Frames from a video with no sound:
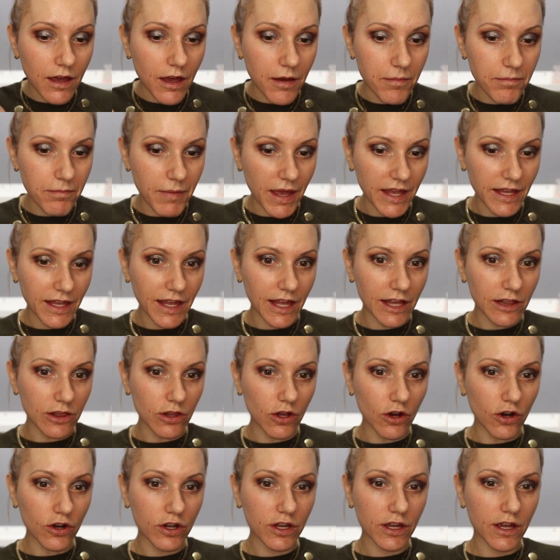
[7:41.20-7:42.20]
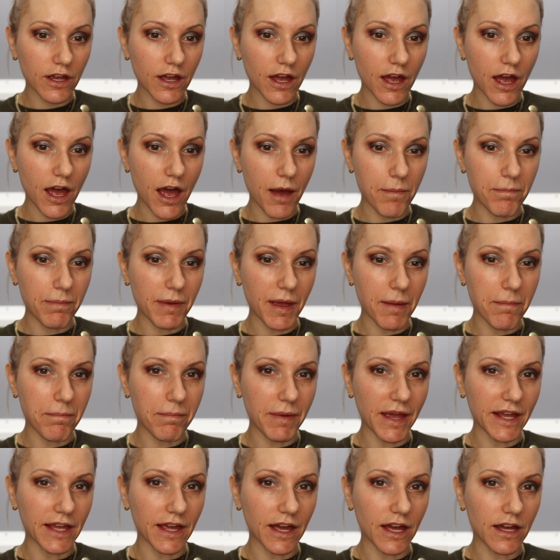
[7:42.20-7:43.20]
and make it look a bit
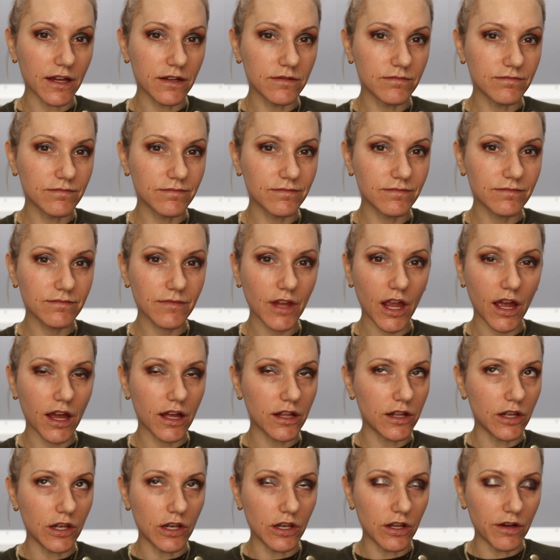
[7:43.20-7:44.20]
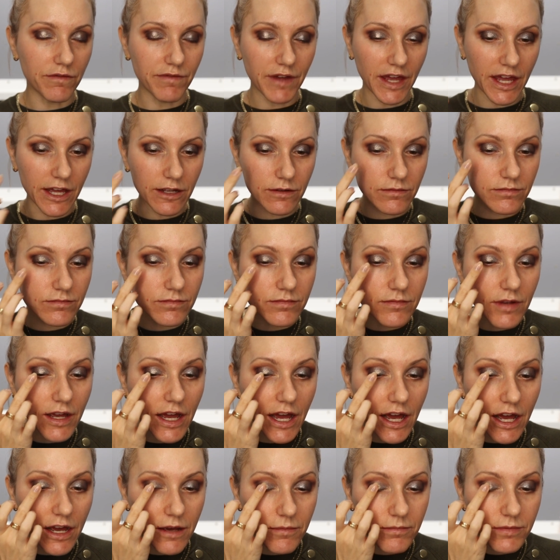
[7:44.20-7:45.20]
bigger. Love it.
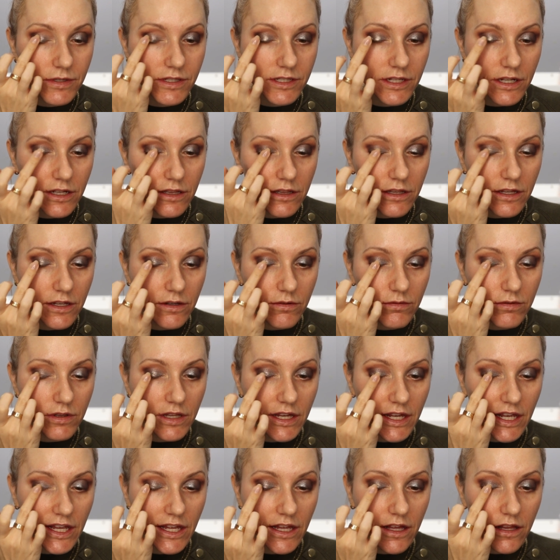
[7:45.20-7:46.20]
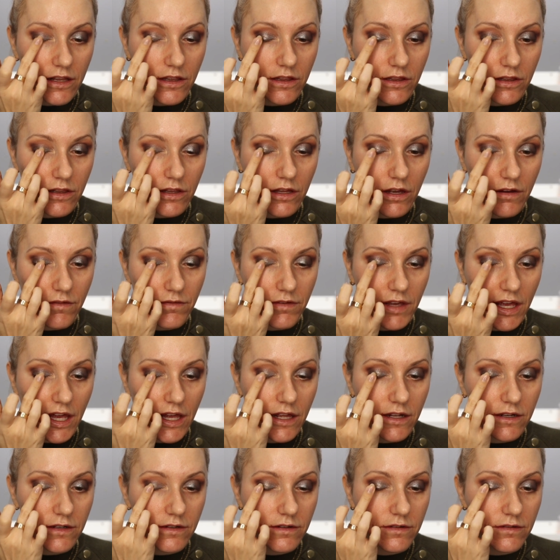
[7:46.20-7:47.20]
Absolutely love
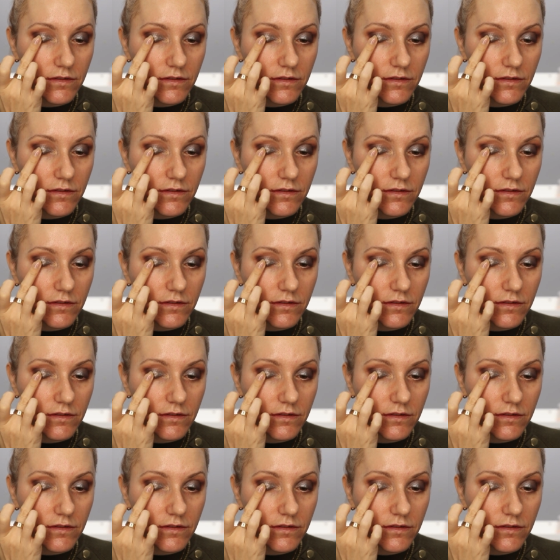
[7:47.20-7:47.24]
it.